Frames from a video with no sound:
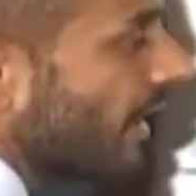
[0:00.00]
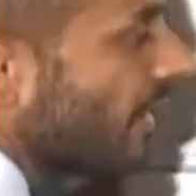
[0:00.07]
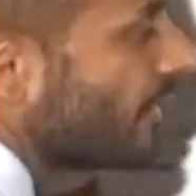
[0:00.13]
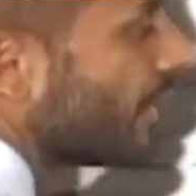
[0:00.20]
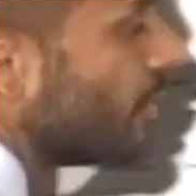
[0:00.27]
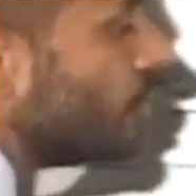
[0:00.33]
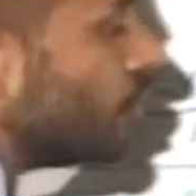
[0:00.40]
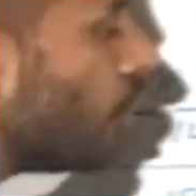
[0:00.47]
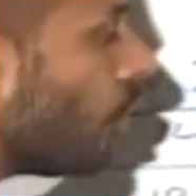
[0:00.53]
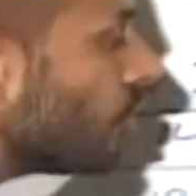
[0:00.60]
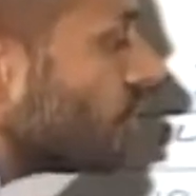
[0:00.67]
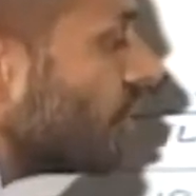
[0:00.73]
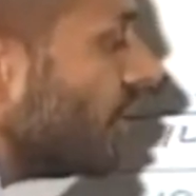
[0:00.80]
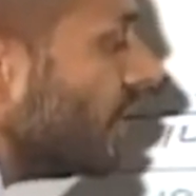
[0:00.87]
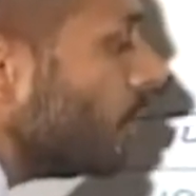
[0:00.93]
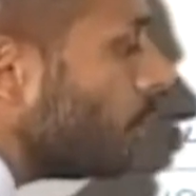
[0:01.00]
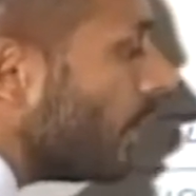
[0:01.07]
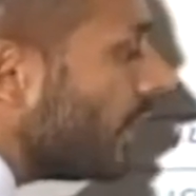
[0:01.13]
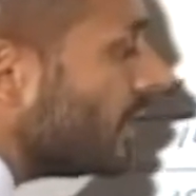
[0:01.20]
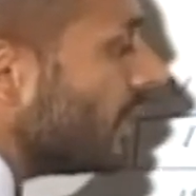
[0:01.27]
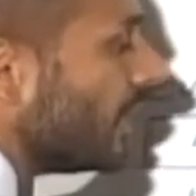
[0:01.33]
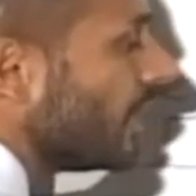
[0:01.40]
They're not dealing
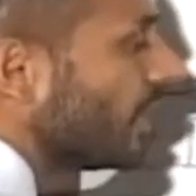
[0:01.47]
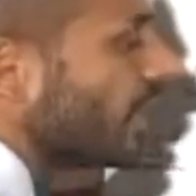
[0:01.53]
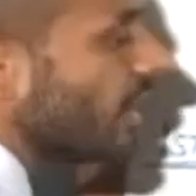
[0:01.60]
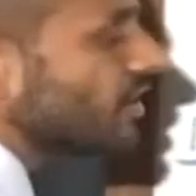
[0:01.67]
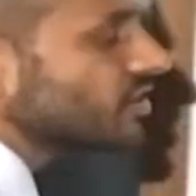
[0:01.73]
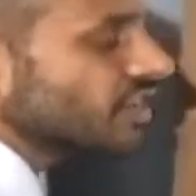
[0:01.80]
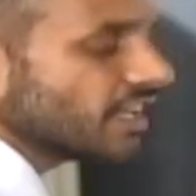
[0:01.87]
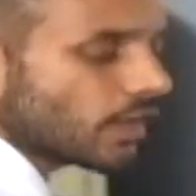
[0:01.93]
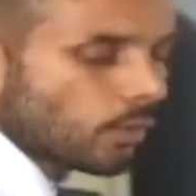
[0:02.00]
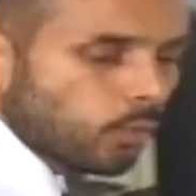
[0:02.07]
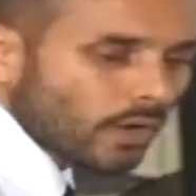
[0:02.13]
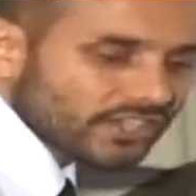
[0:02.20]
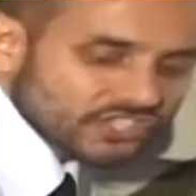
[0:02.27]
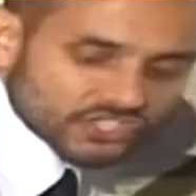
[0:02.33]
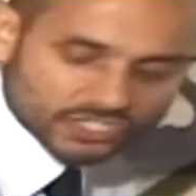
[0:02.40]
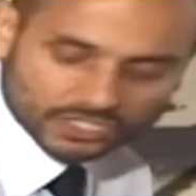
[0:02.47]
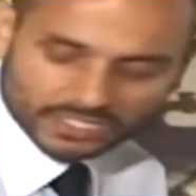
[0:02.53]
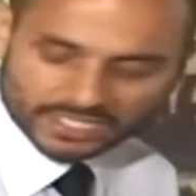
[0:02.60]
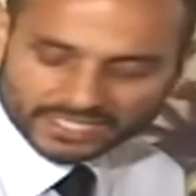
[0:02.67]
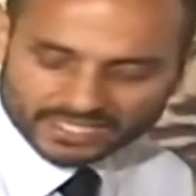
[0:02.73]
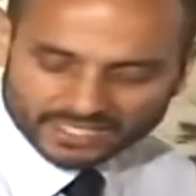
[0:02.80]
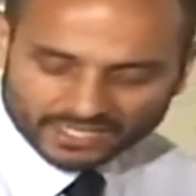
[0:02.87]
with a
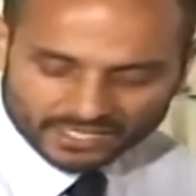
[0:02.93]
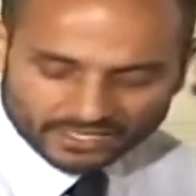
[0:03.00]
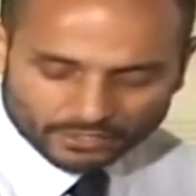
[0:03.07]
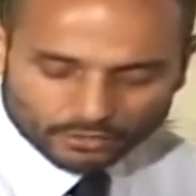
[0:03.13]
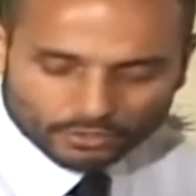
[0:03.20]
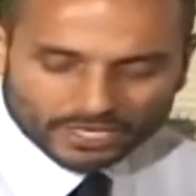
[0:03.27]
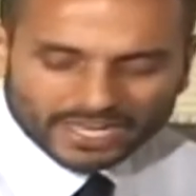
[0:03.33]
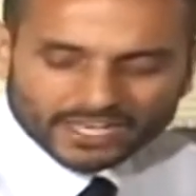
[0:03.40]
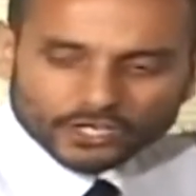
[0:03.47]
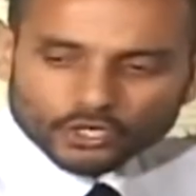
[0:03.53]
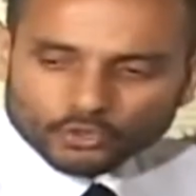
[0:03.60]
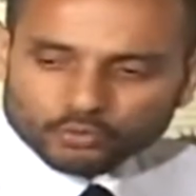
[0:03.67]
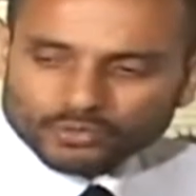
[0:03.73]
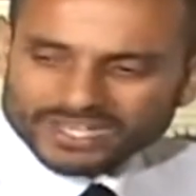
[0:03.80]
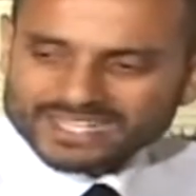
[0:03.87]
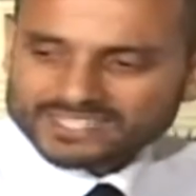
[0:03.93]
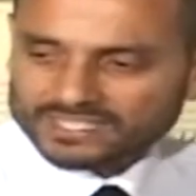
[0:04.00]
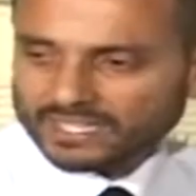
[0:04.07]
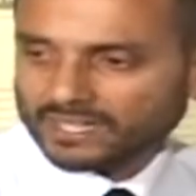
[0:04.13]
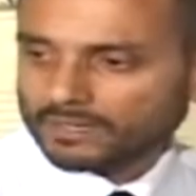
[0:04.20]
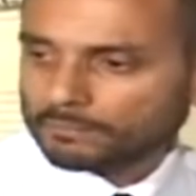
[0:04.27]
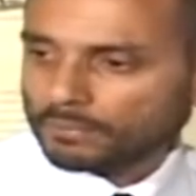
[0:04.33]
sequentially
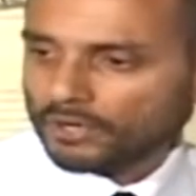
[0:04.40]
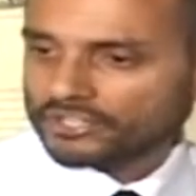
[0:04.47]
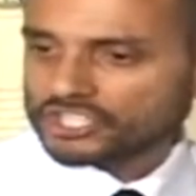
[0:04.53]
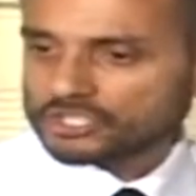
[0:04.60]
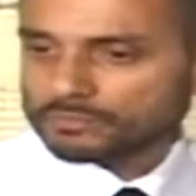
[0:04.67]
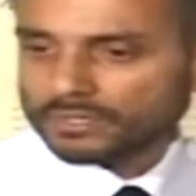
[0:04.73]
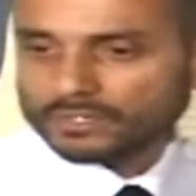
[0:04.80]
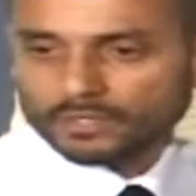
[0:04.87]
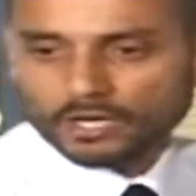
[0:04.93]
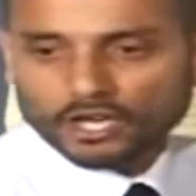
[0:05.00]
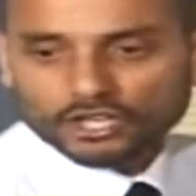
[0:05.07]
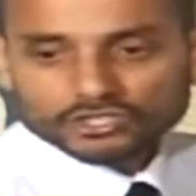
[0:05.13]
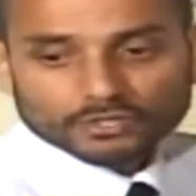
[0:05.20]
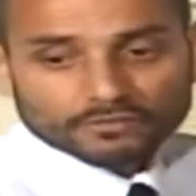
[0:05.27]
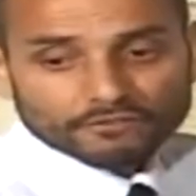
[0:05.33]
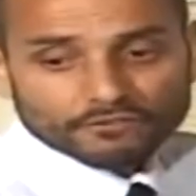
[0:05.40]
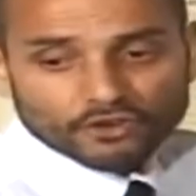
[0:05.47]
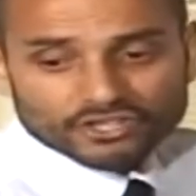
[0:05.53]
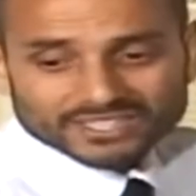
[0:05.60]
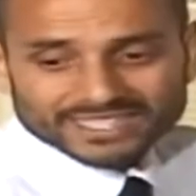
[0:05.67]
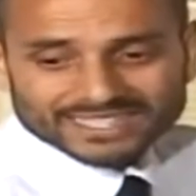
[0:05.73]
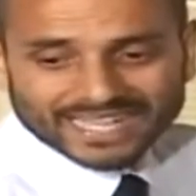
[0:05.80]
increasing punishment. So from
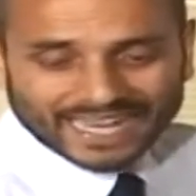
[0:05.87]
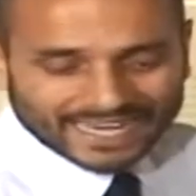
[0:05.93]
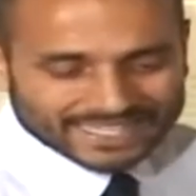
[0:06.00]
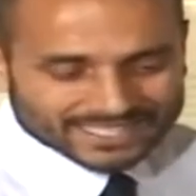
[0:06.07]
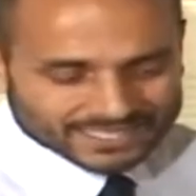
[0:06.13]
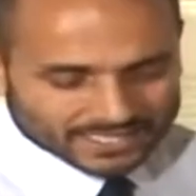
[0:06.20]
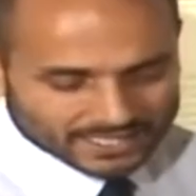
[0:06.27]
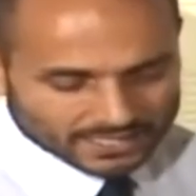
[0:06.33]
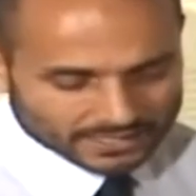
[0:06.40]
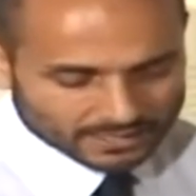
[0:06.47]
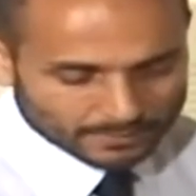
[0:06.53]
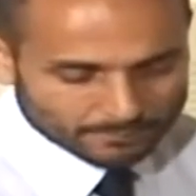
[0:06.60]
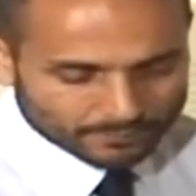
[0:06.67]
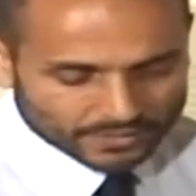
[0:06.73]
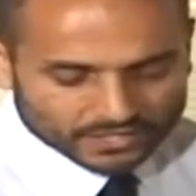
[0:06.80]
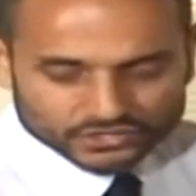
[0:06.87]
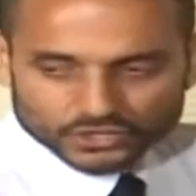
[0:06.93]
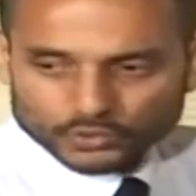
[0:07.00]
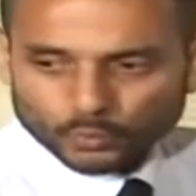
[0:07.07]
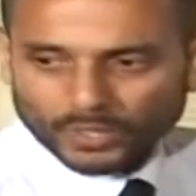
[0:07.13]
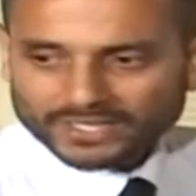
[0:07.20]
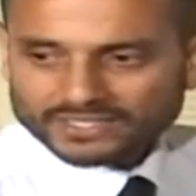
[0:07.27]
verses 18 to
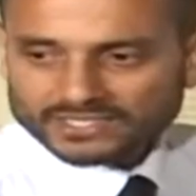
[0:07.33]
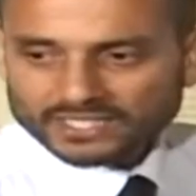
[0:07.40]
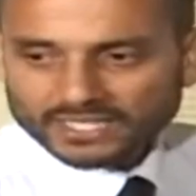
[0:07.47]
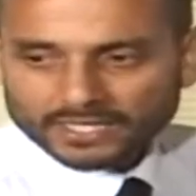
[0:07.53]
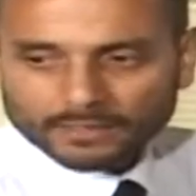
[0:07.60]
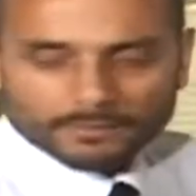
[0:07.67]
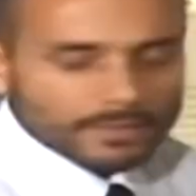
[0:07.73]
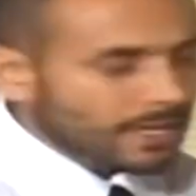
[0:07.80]
20,